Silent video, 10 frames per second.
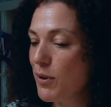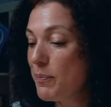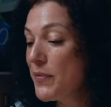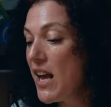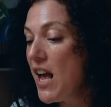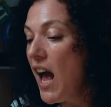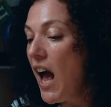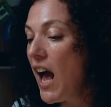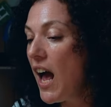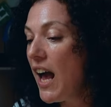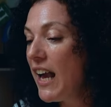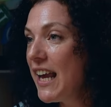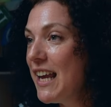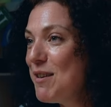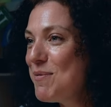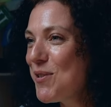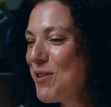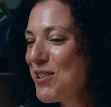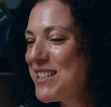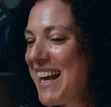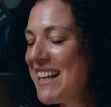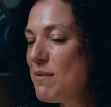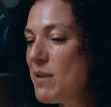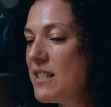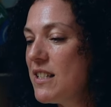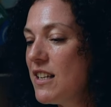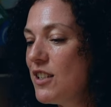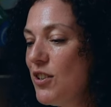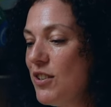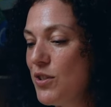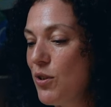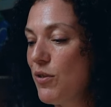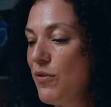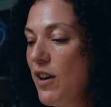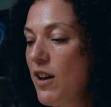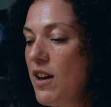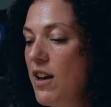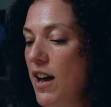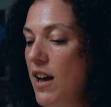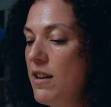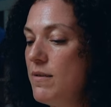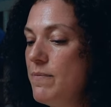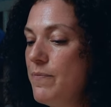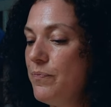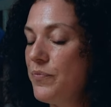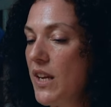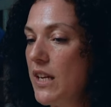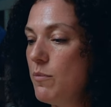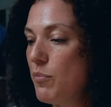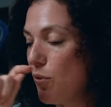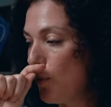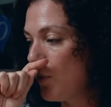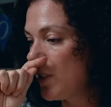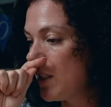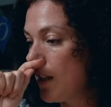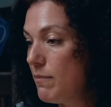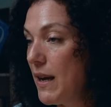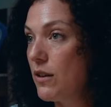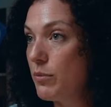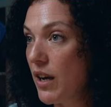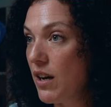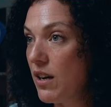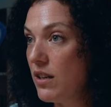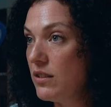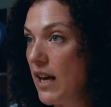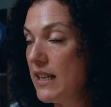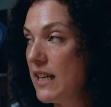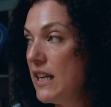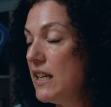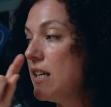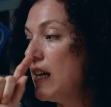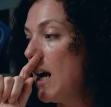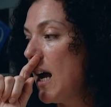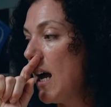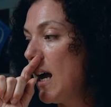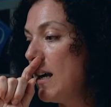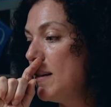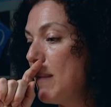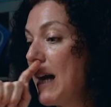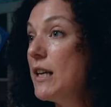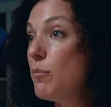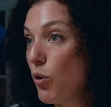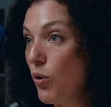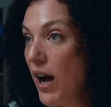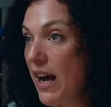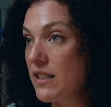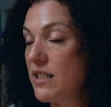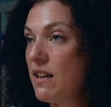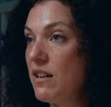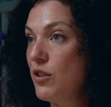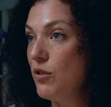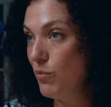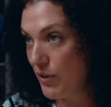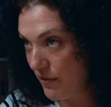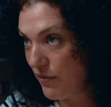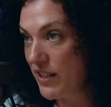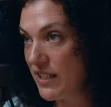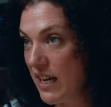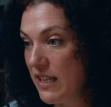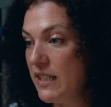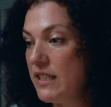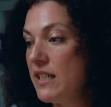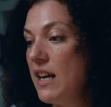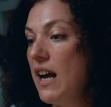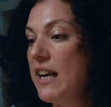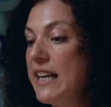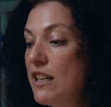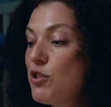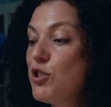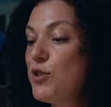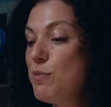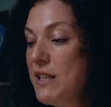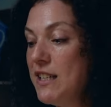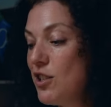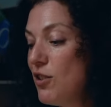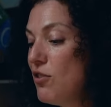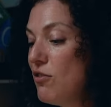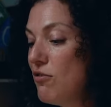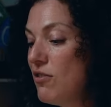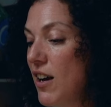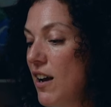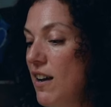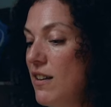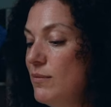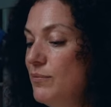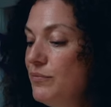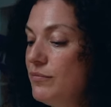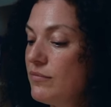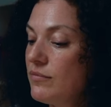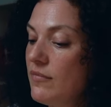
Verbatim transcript: room, uh, he brought Adam as the unit photographer. Um, he brought the makeup girl, Ellie, um, and he brought Agatha, who was the first aide. He introduced me to. Um,